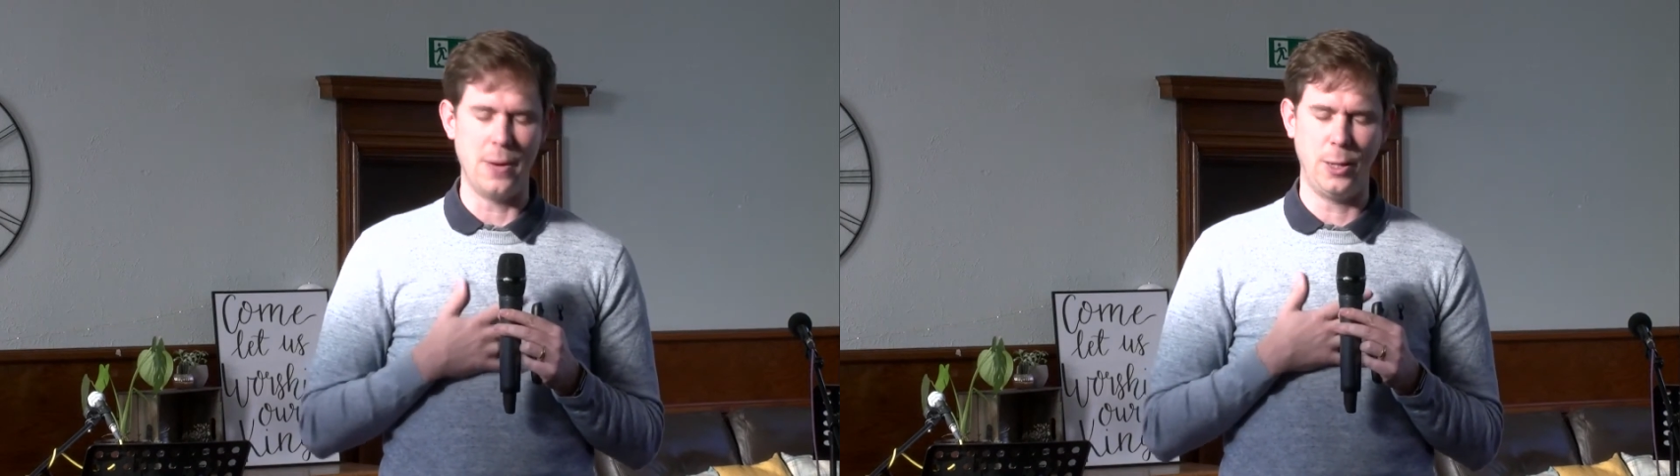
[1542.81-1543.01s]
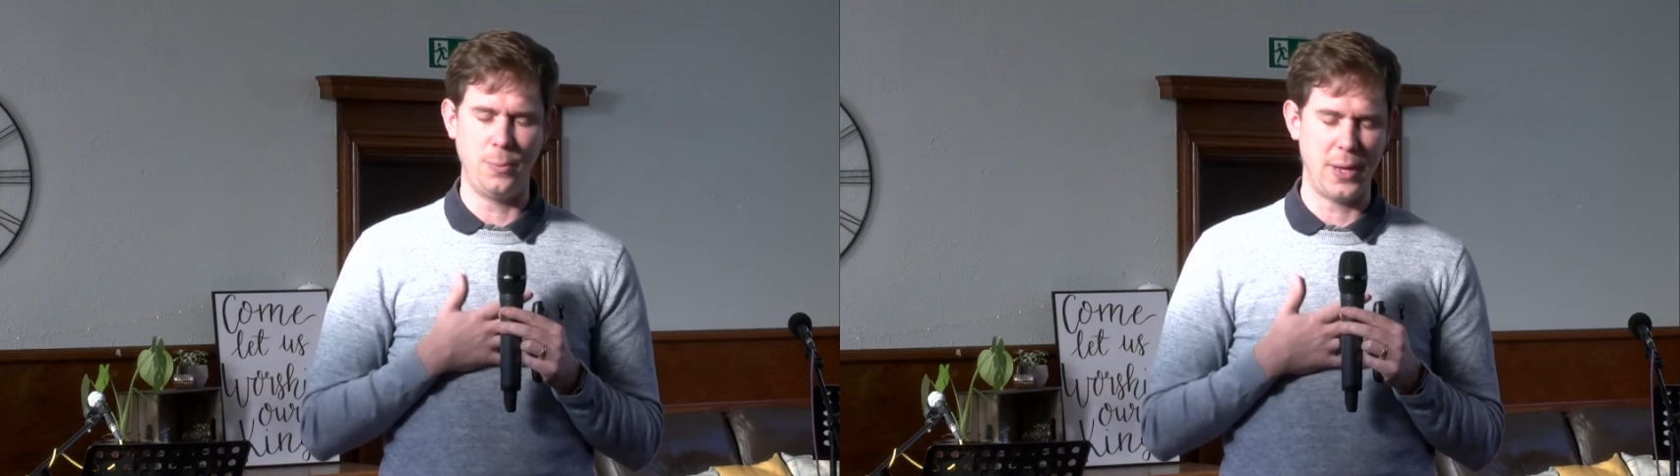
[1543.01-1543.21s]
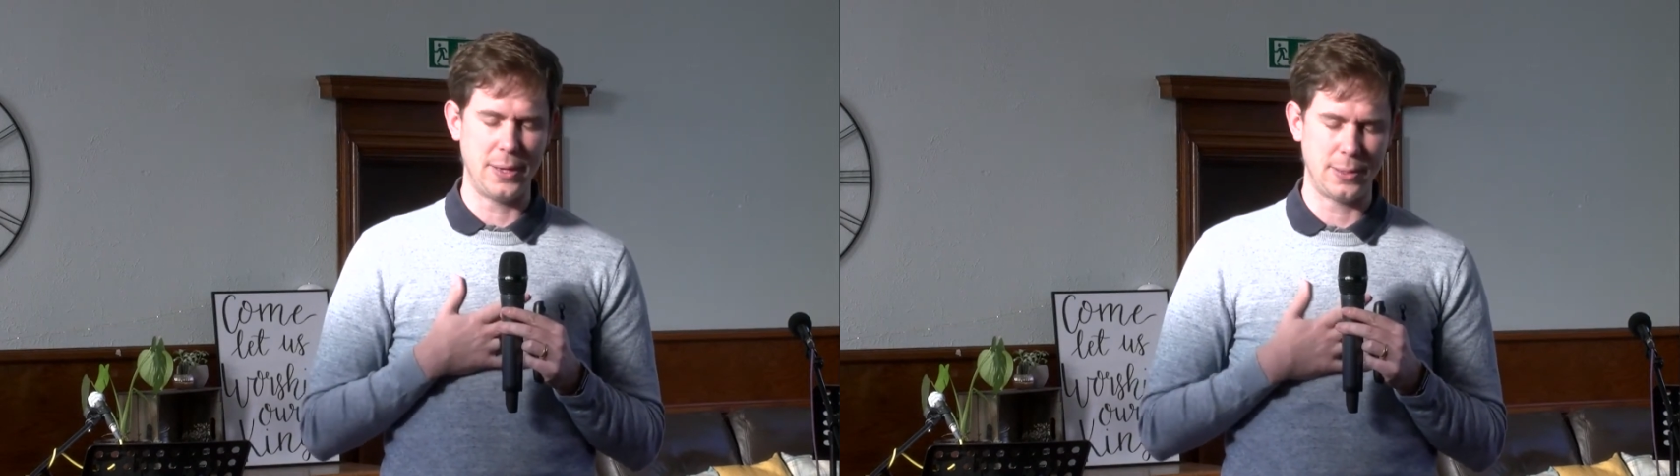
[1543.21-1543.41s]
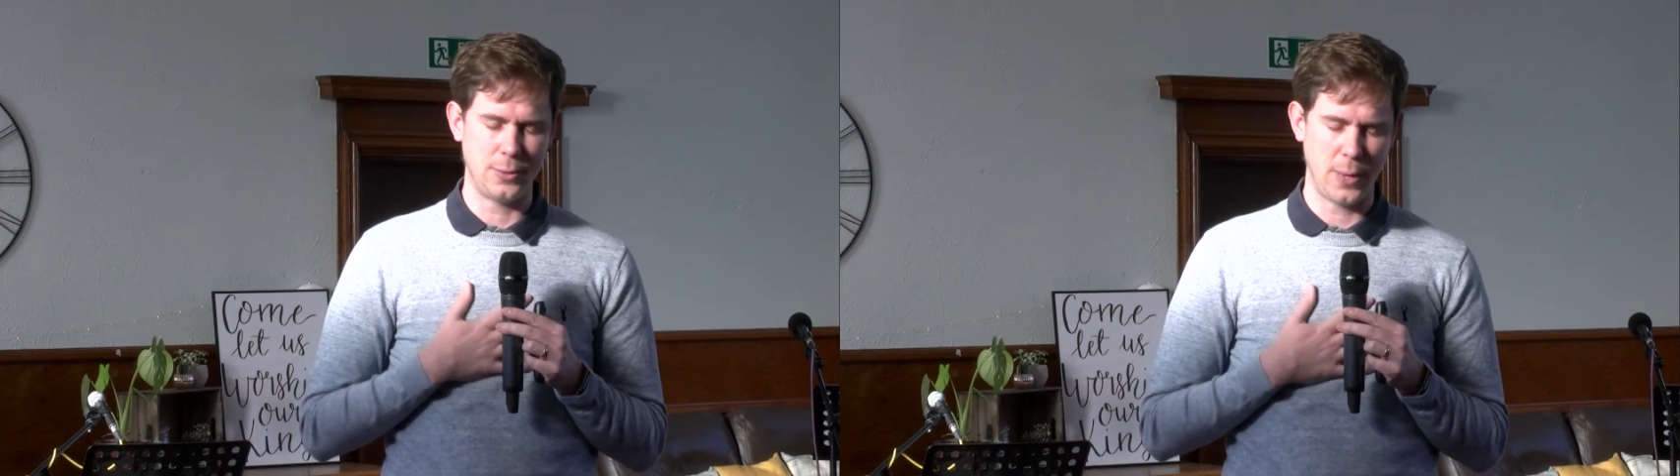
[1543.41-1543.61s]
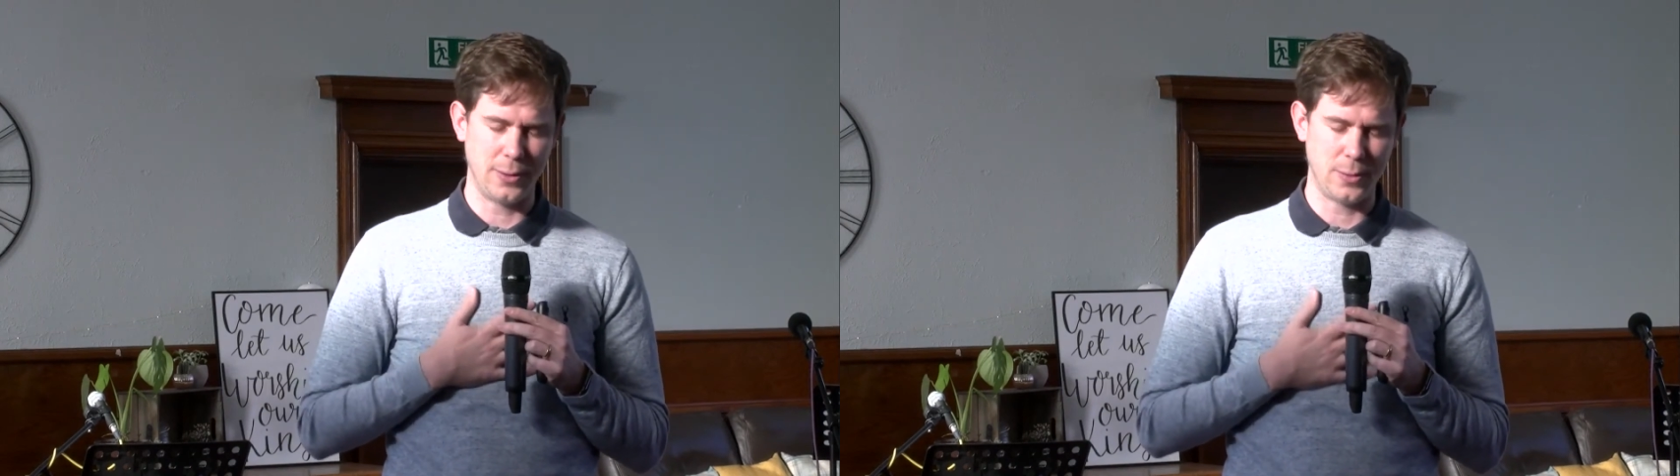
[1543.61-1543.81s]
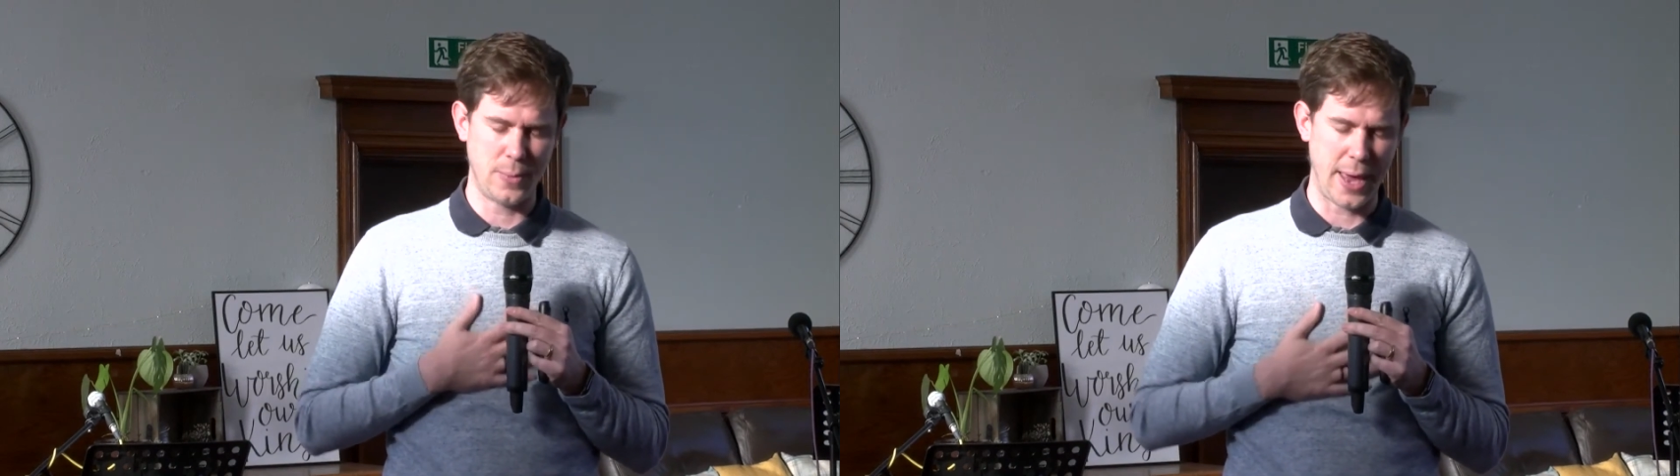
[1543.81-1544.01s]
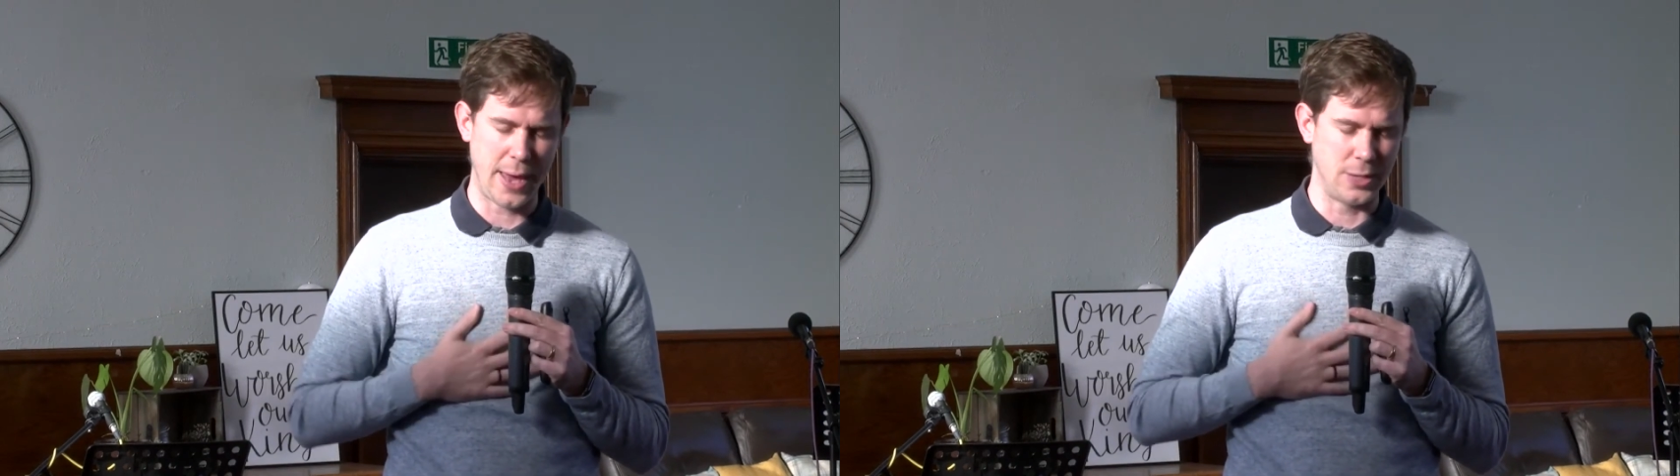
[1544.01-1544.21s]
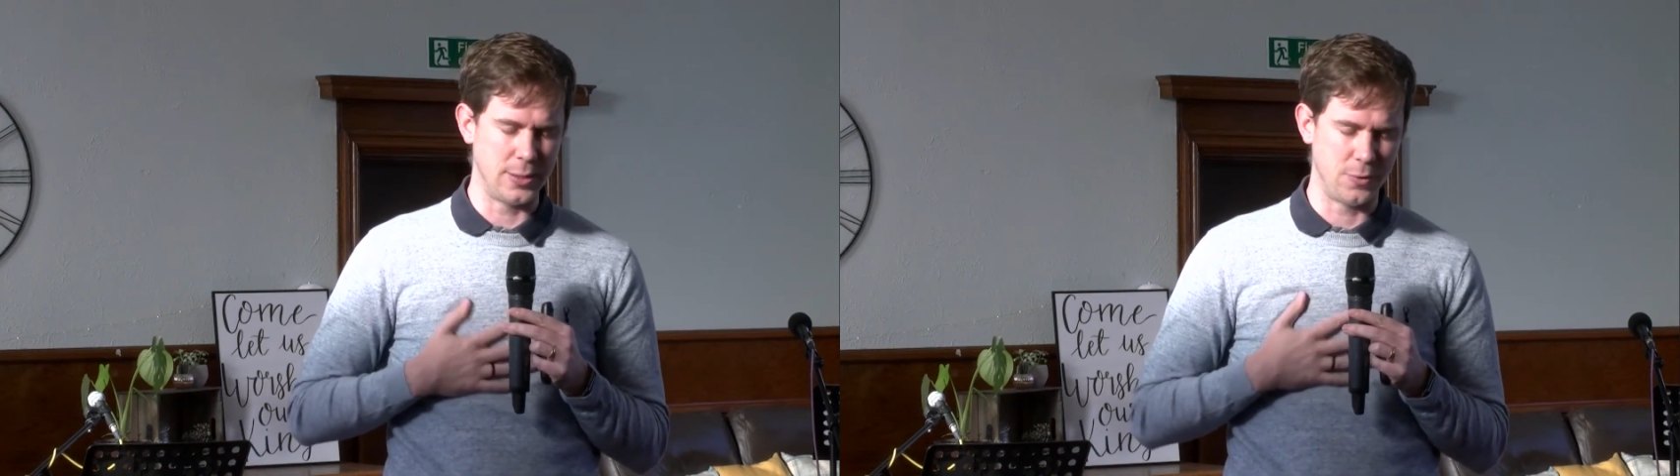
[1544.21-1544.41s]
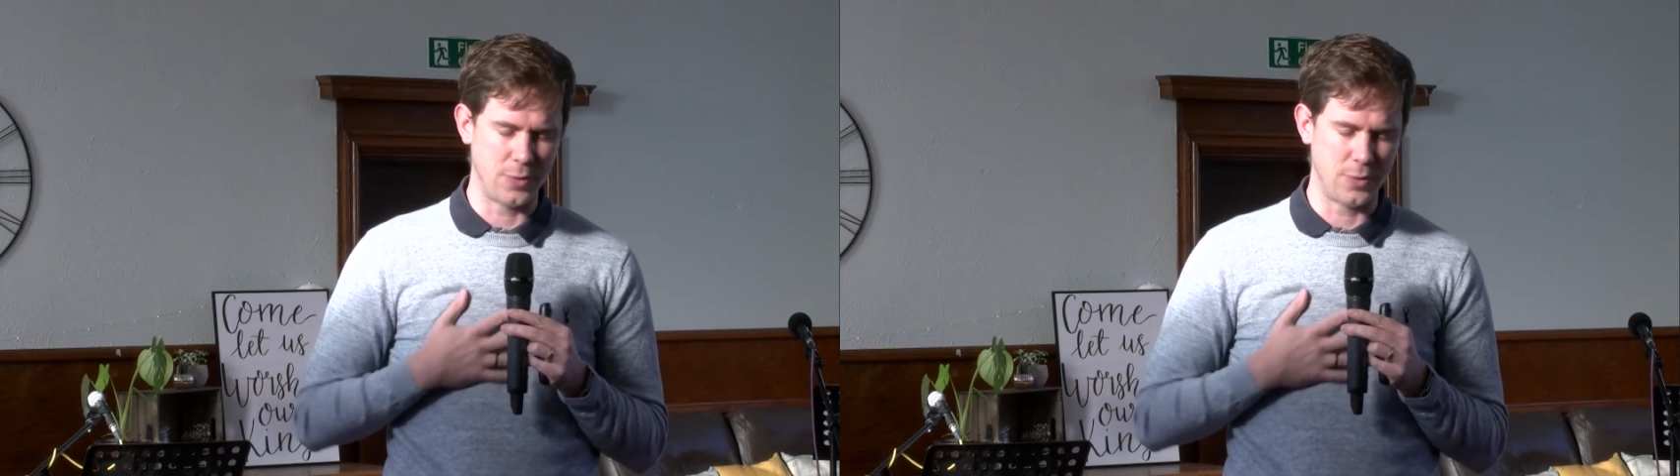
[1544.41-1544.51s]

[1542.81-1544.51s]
Help us as well to be agents of